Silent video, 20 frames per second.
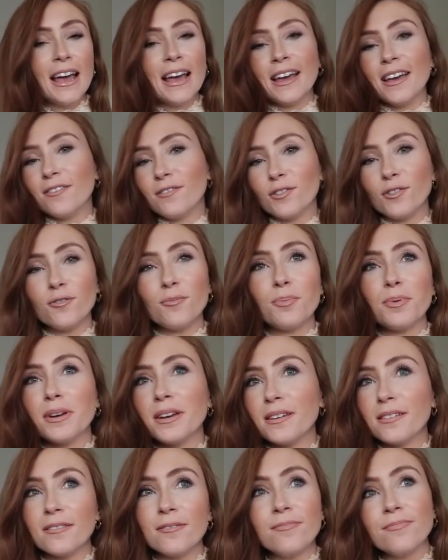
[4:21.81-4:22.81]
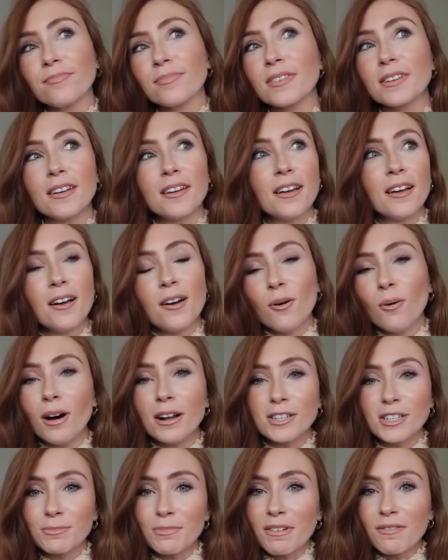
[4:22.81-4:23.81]
If you've been
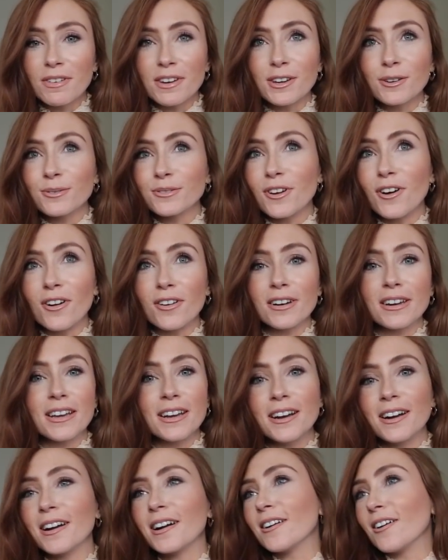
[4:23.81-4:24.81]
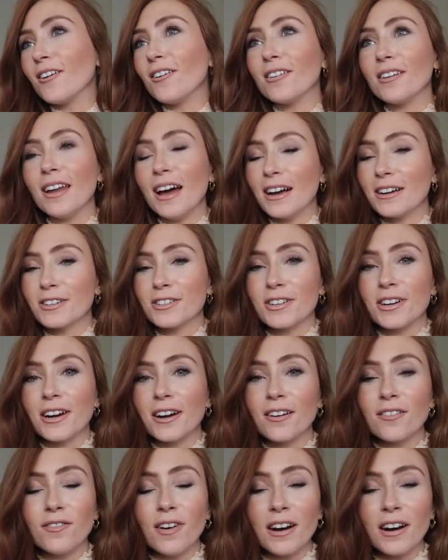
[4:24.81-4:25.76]
watching my videos all year, all last year,